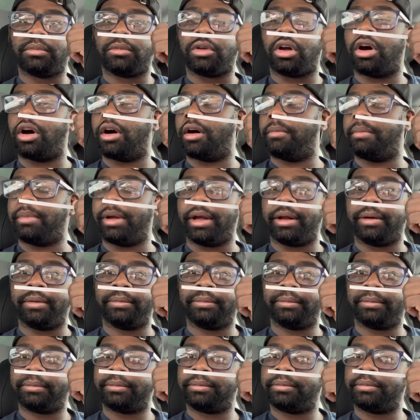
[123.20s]
oh man,
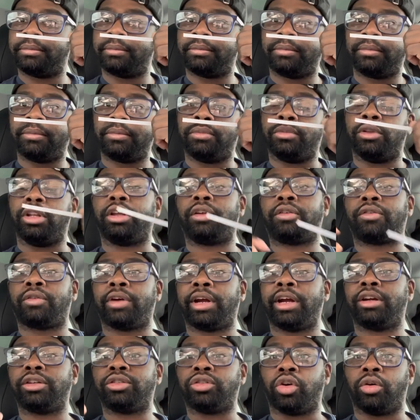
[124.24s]
this
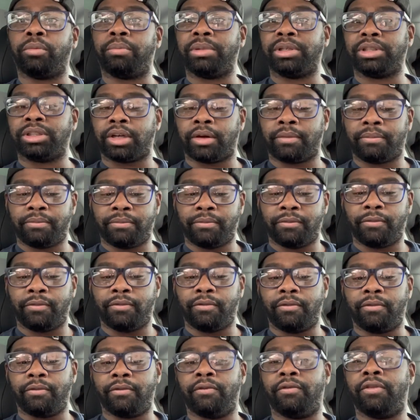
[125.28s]
fragrance opens up
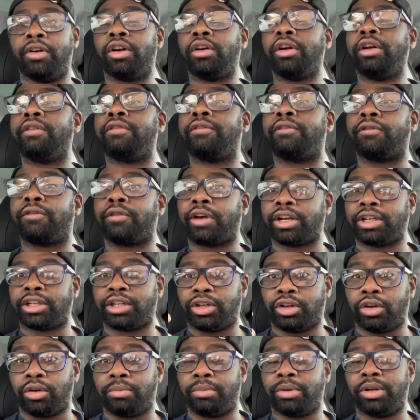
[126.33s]
very fresh
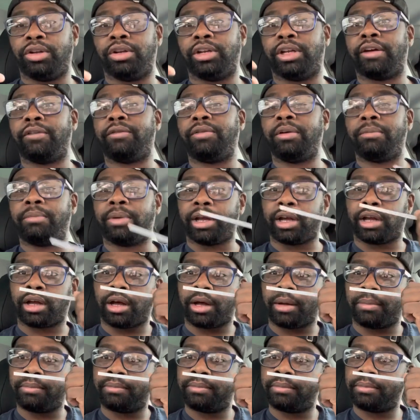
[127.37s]
in the opening. You definitely pick
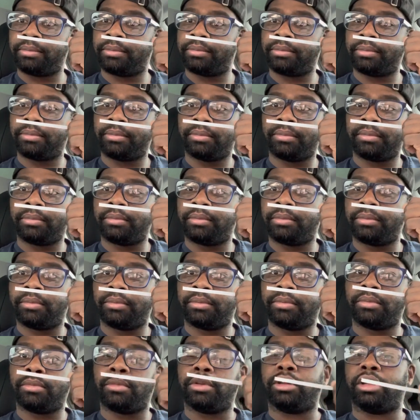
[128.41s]
up
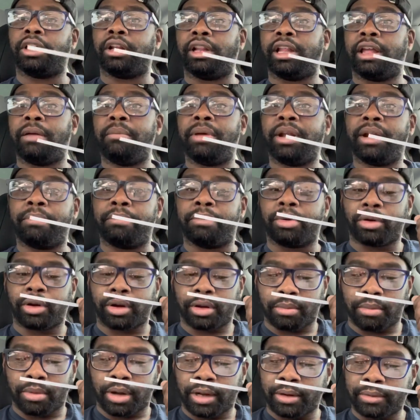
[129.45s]
the lemon and
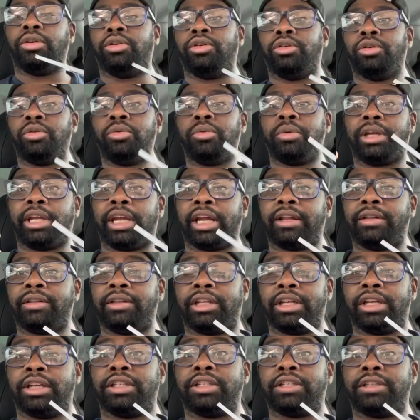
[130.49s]
bergamot. You do get
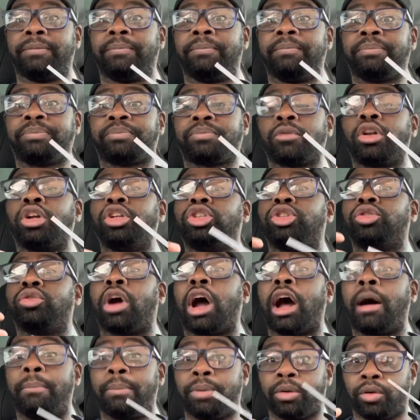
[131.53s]
this
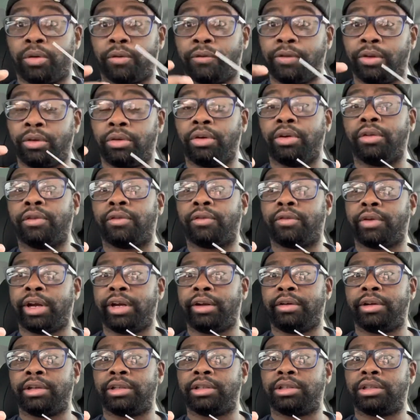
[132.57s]
tropical feeling of
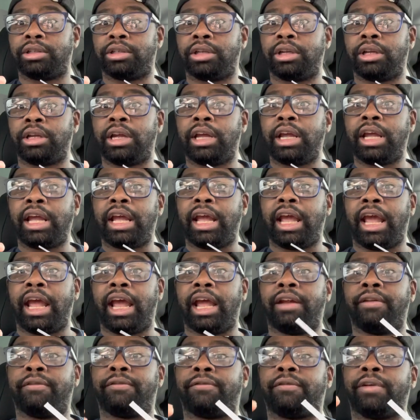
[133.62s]
fragrance.
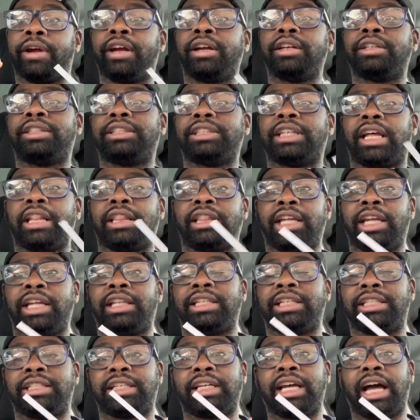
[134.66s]
And fragrances I think
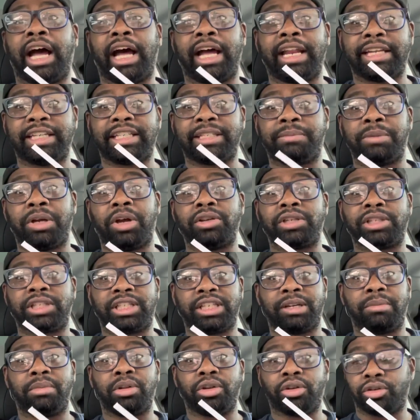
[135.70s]
this kind of smells
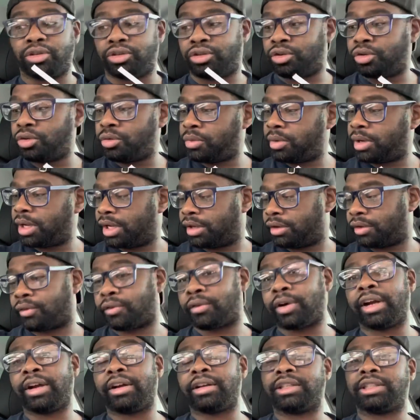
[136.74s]
similar to. It's
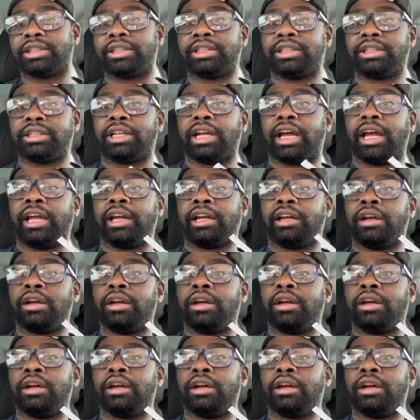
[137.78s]
fragrances like